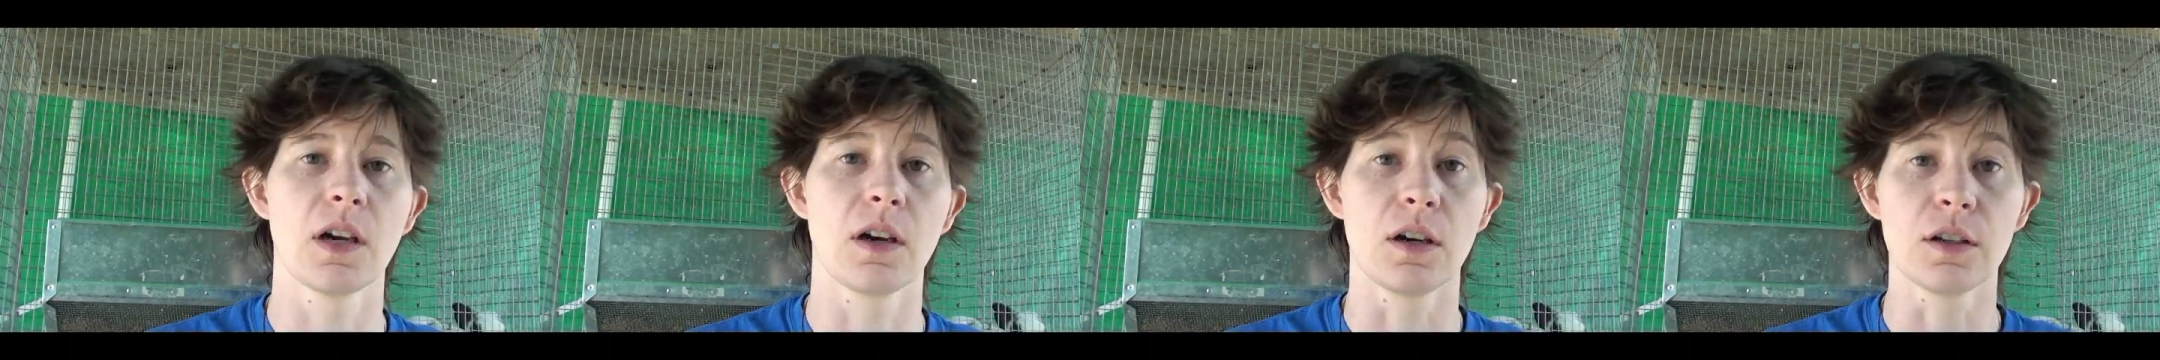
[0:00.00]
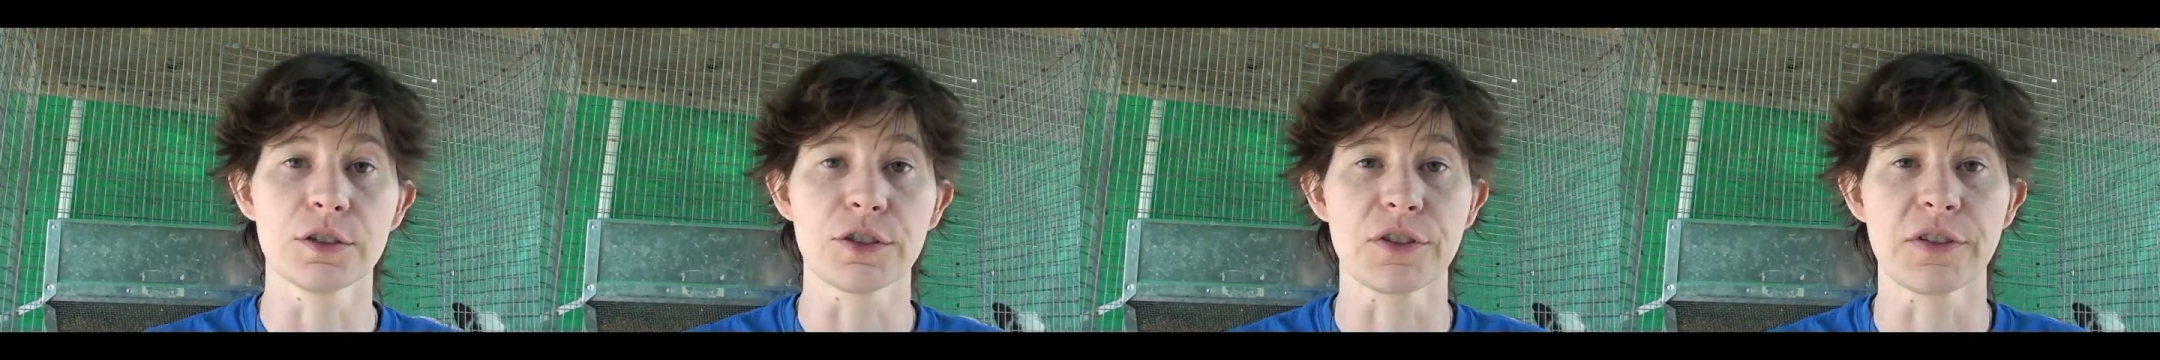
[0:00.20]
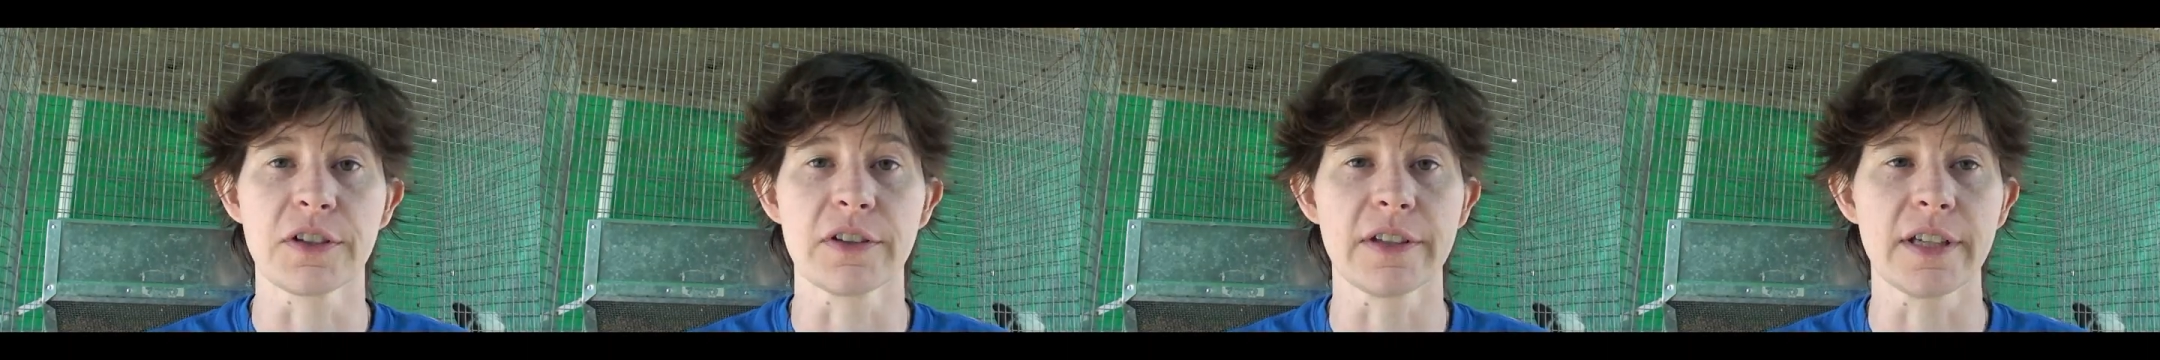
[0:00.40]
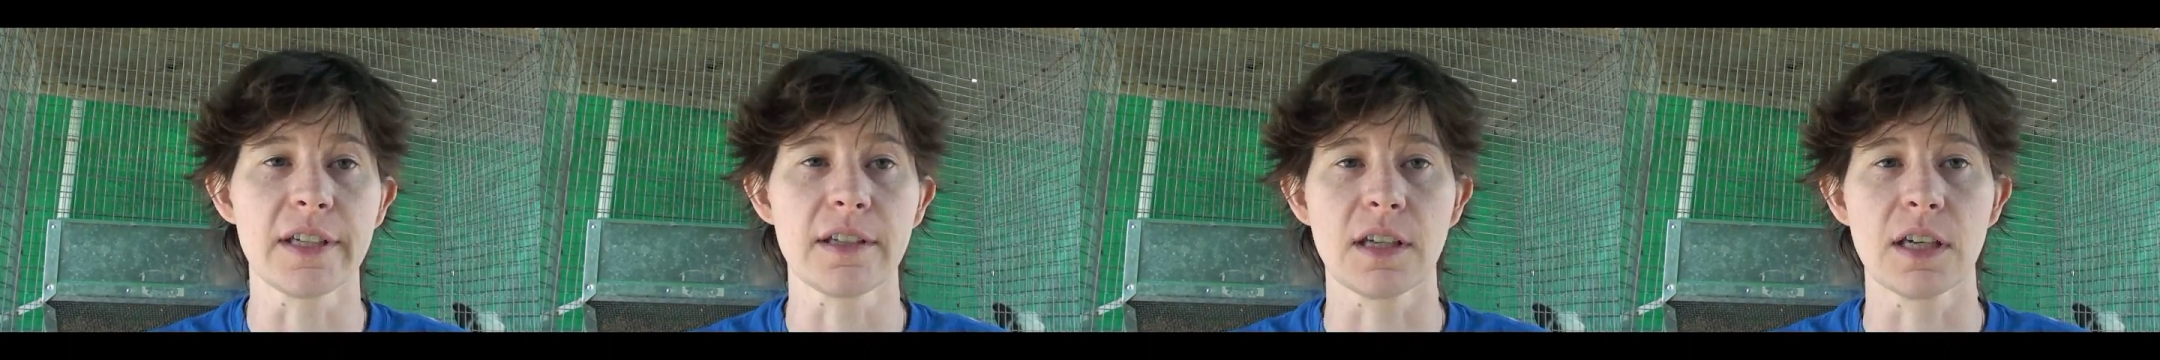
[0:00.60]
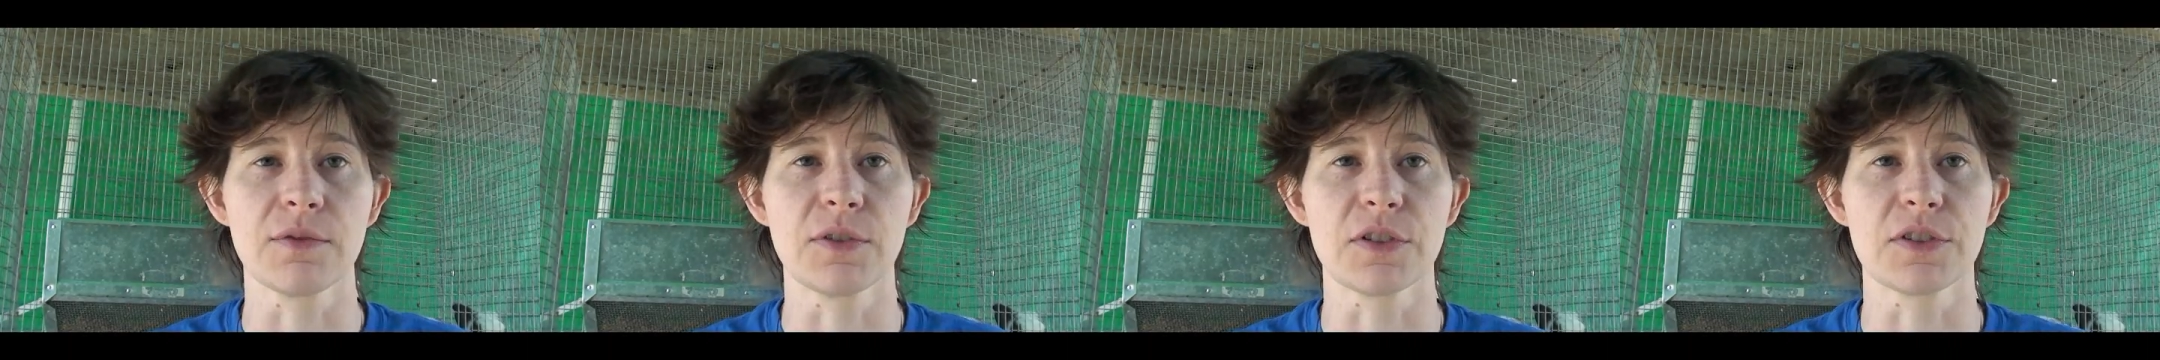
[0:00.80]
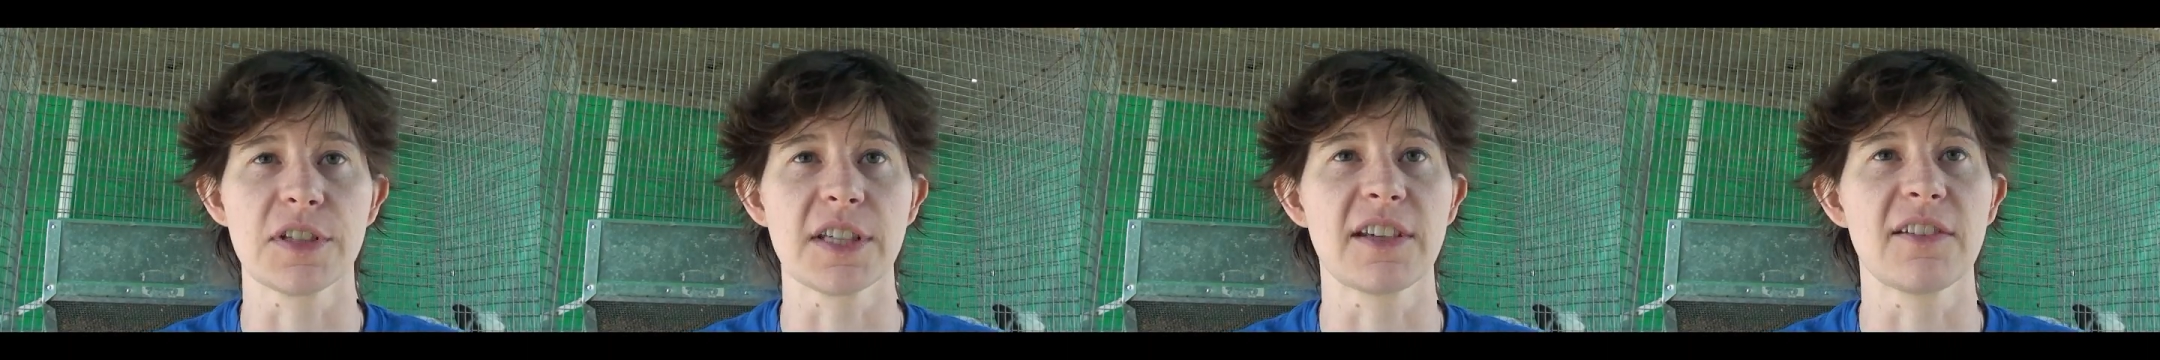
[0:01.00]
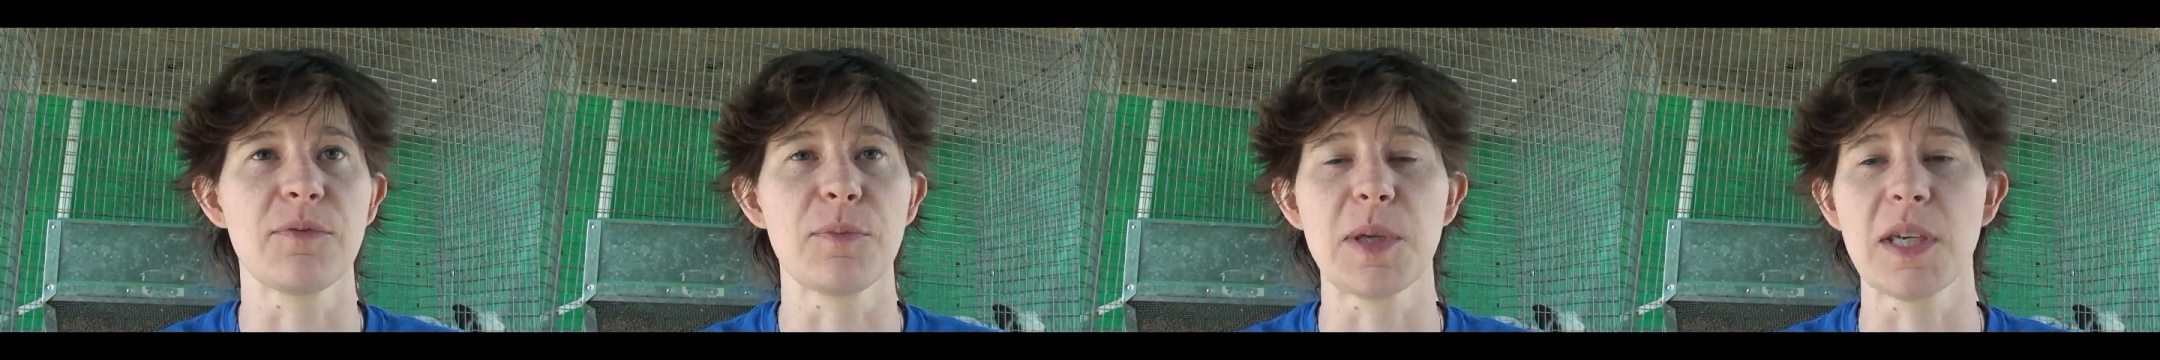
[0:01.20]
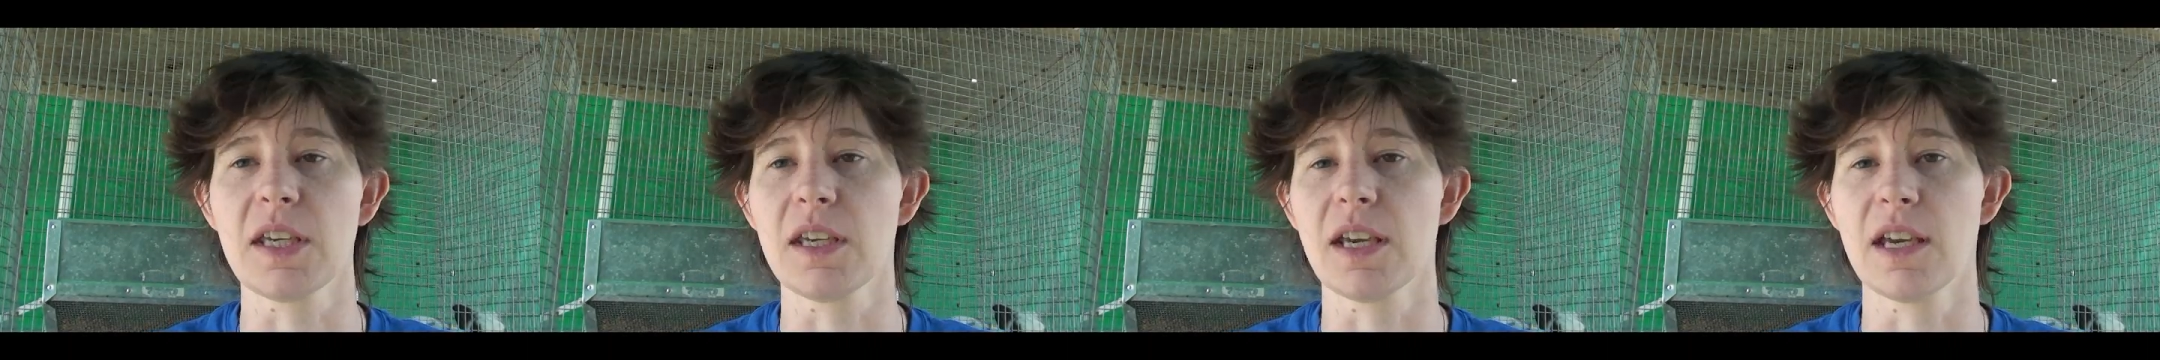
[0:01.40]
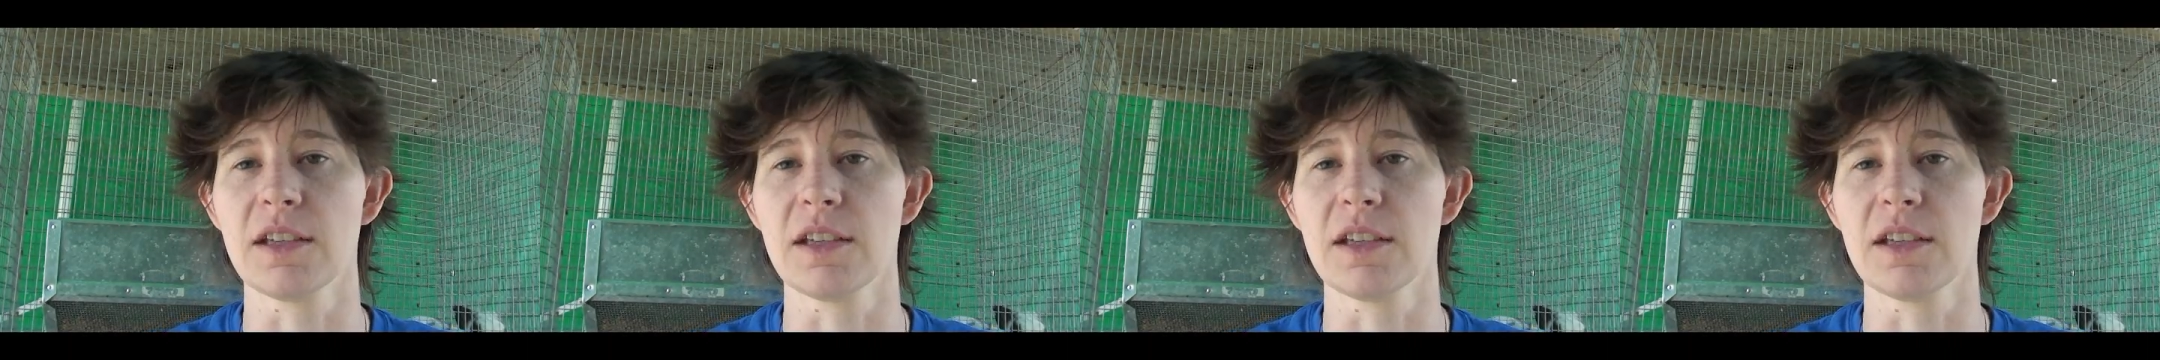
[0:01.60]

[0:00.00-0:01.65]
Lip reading: Alternately, if you're sick of me